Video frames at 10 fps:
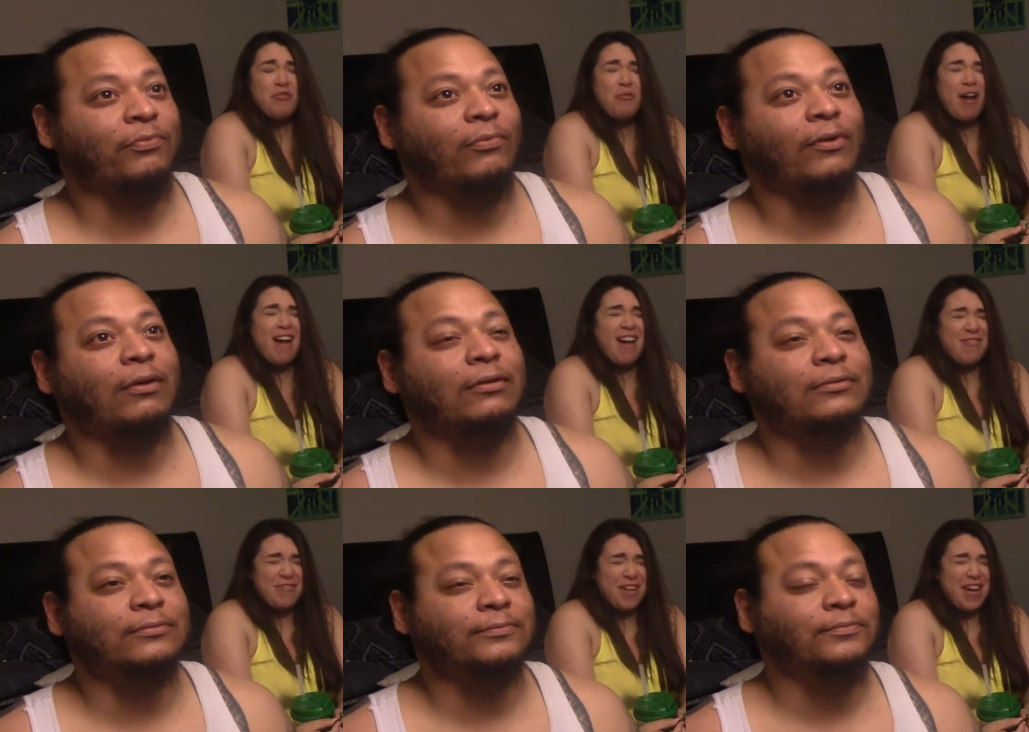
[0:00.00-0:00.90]
Speaker 1: glad I
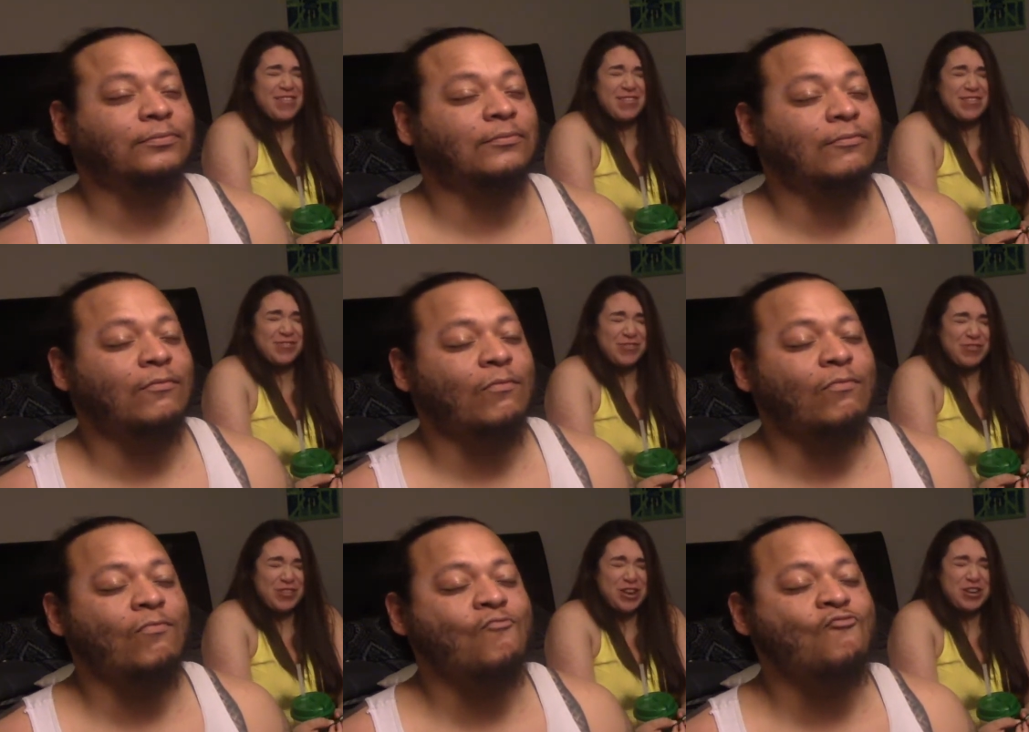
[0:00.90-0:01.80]
haven't had this in
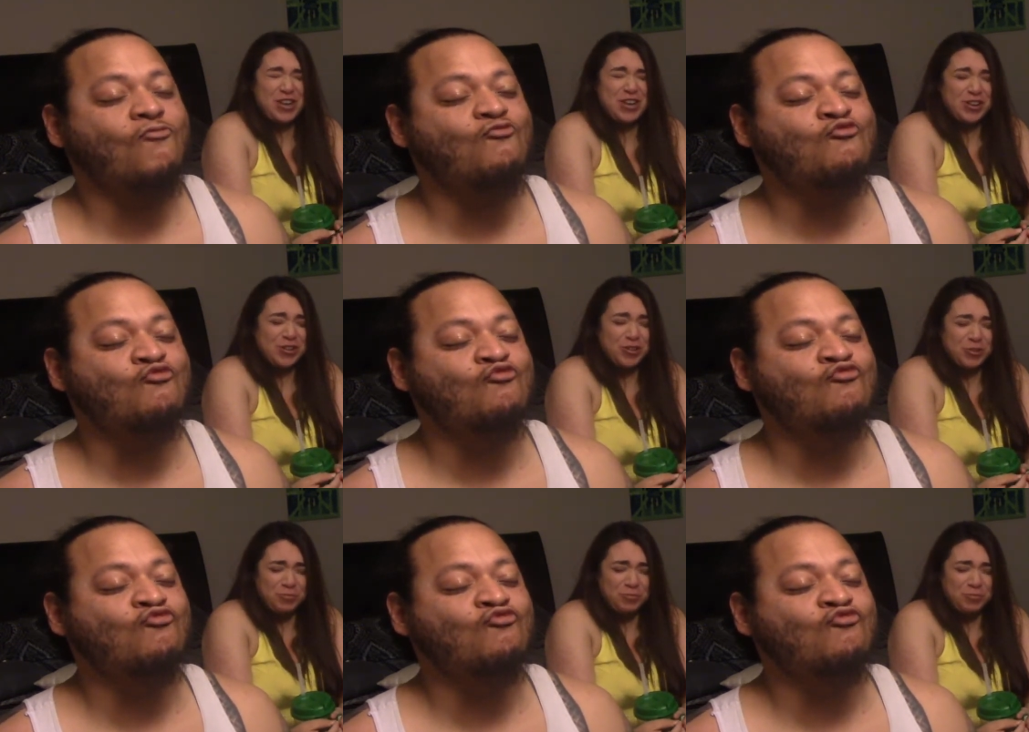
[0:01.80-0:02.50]
15 years.